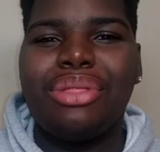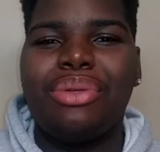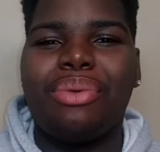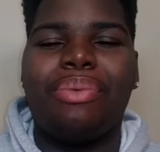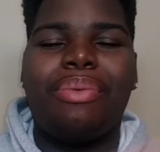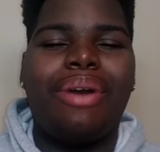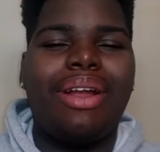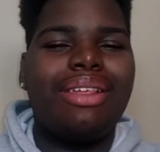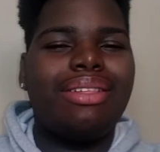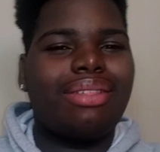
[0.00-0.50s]
so
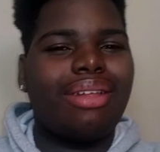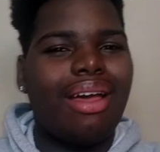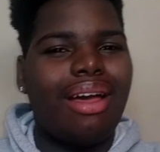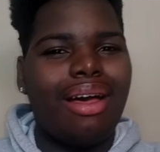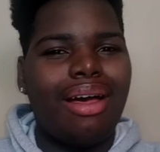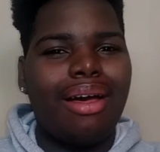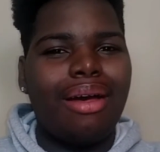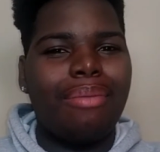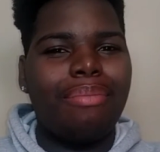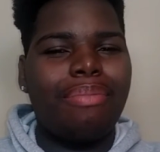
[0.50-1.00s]
what is
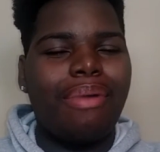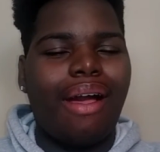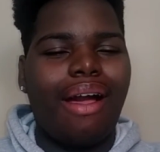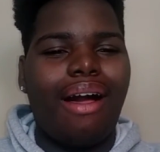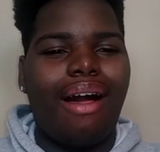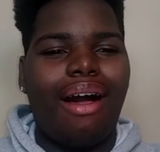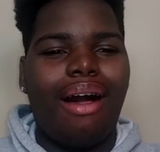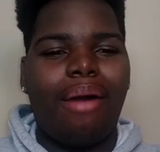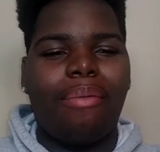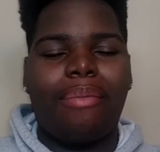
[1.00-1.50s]
up?
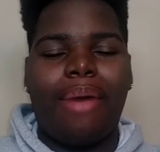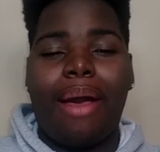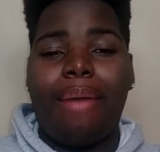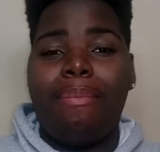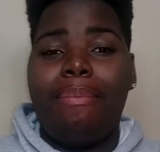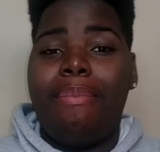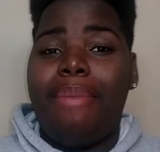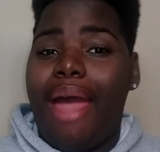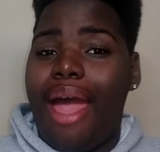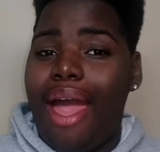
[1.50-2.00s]

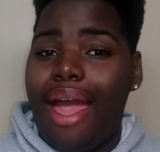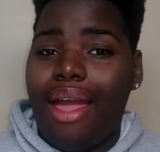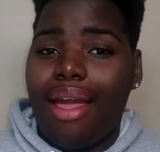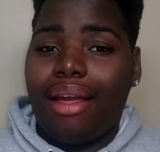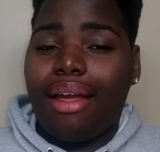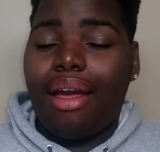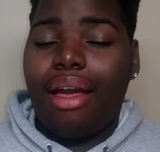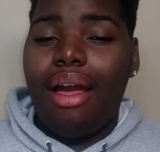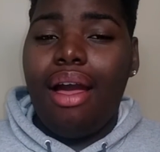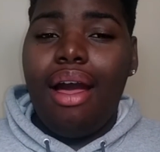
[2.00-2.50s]
I'm back.
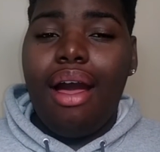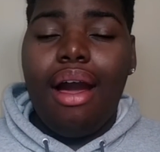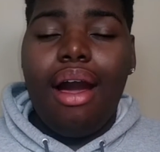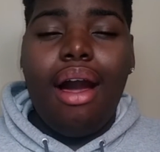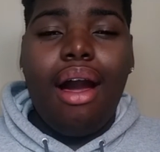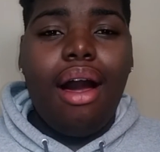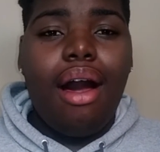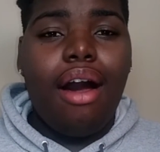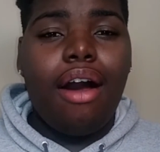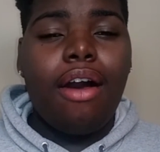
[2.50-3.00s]

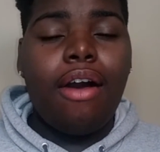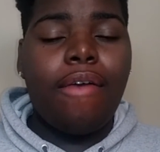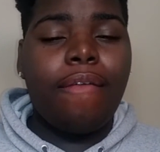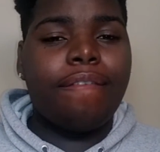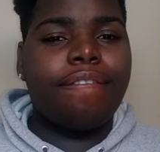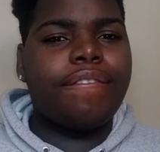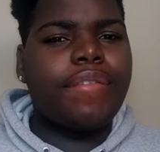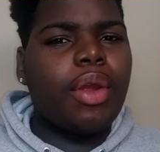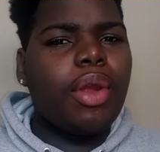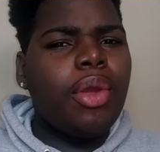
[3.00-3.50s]

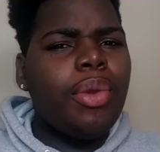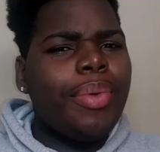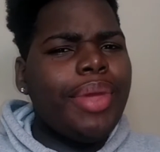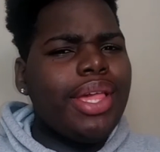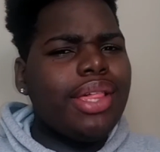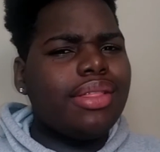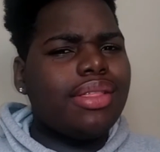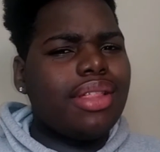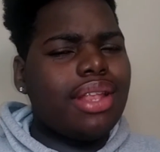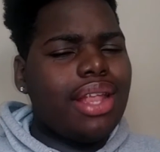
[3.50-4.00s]
3
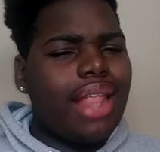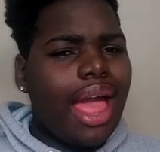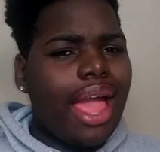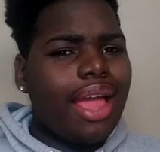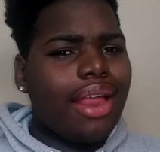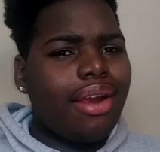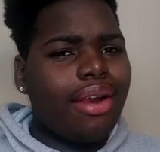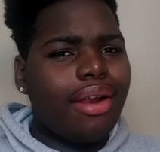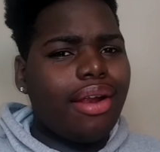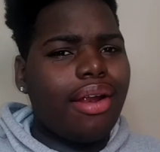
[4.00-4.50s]
weeks
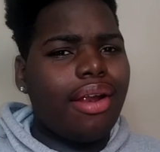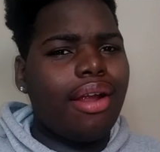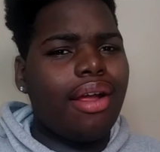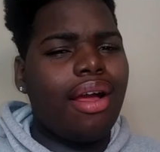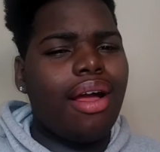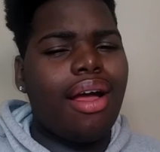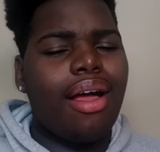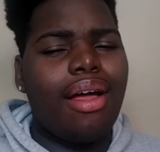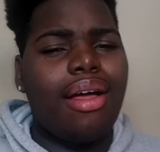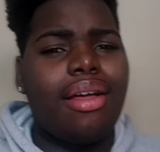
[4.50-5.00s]
later,
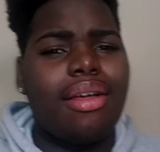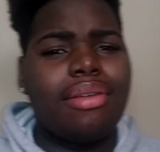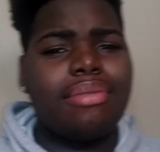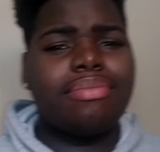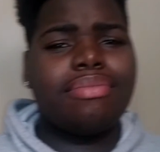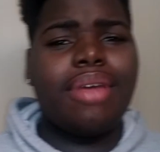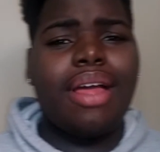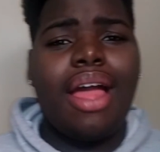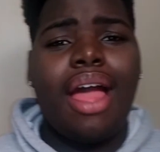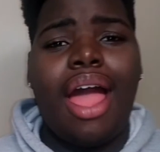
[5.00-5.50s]
I
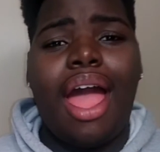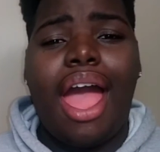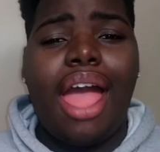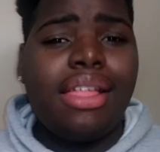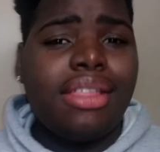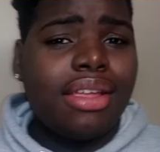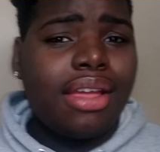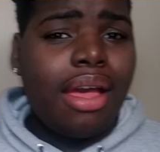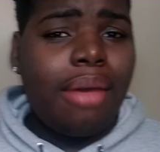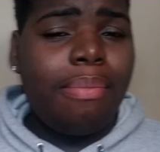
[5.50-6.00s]
had
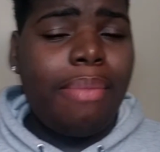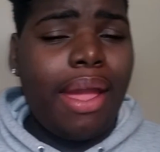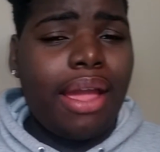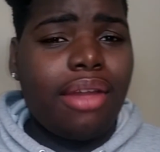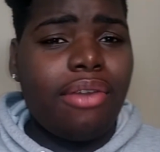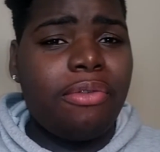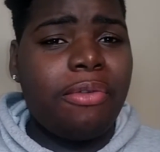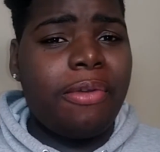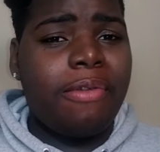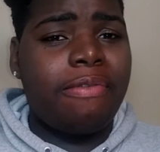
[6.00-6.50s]
to come back
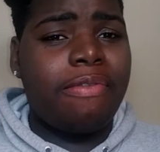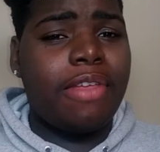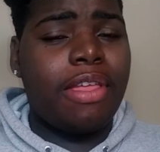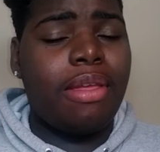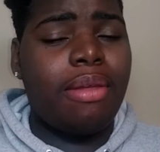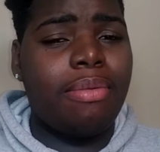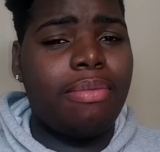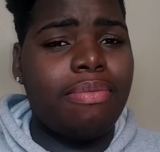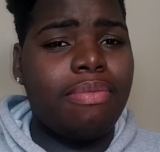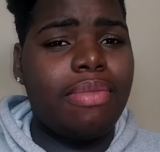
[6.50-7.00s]
and
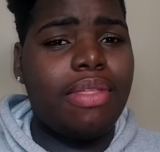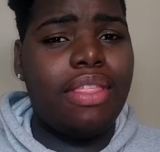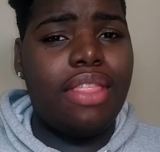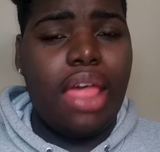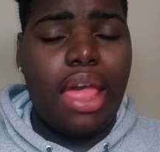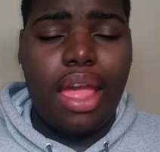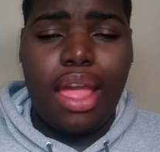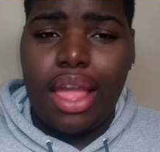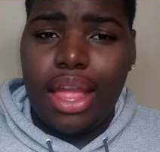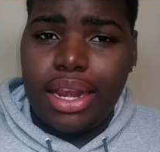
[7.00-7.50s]
refilm
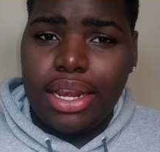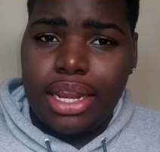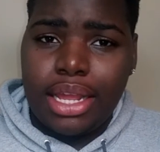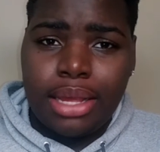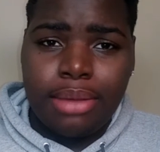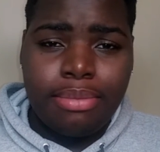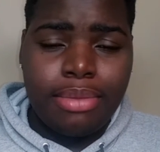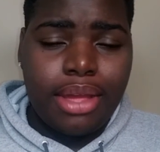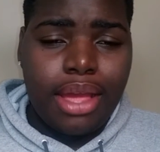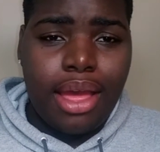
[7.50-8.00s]
the
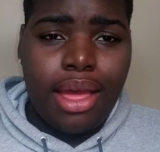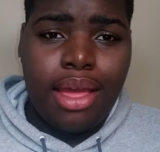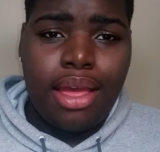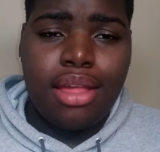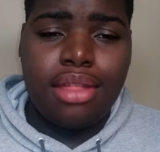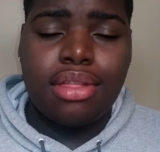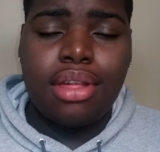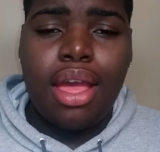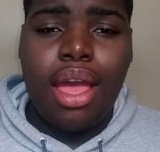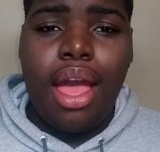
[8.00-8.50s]
ending
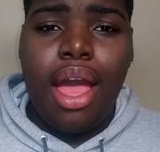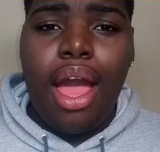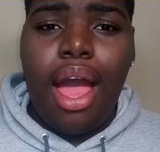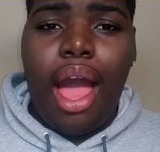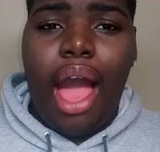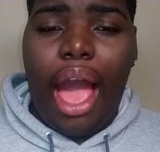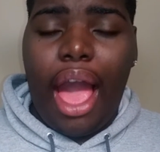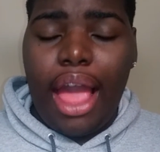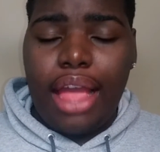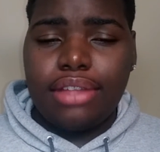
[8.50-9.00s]
because
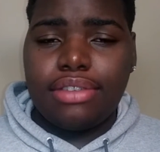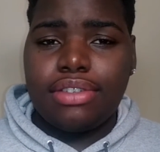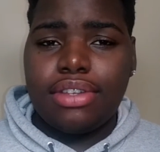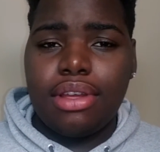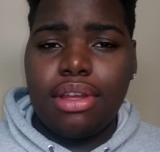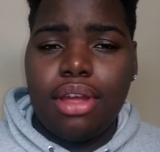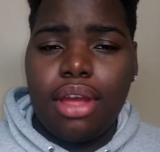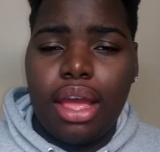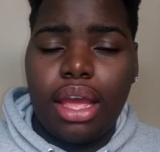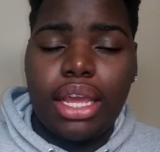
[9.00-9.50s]
I
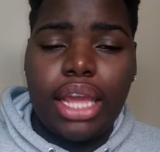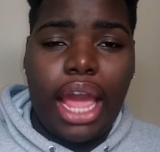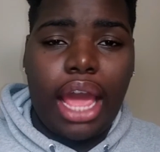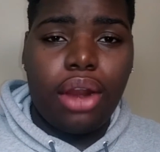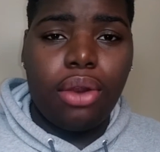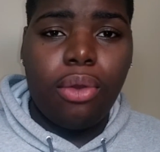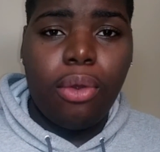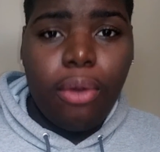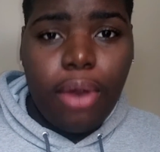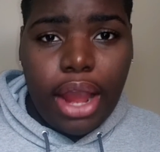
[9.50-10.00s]
took a
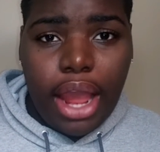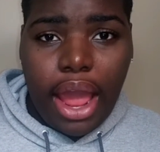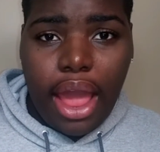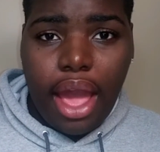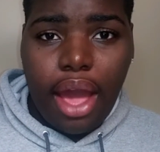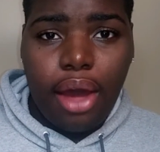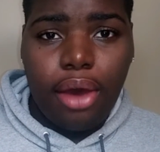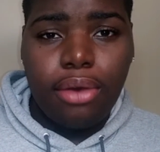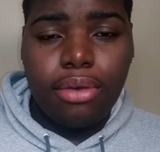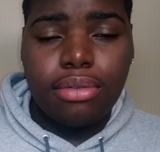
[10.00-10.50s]
category
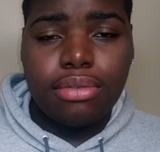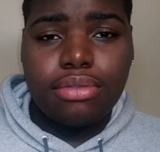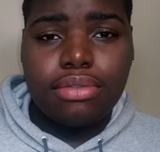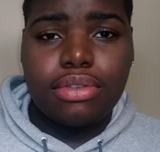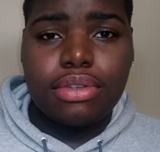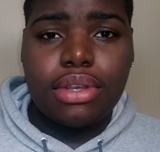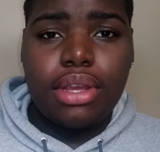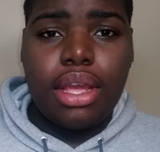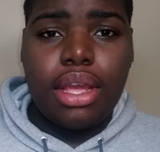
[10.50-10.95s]
out,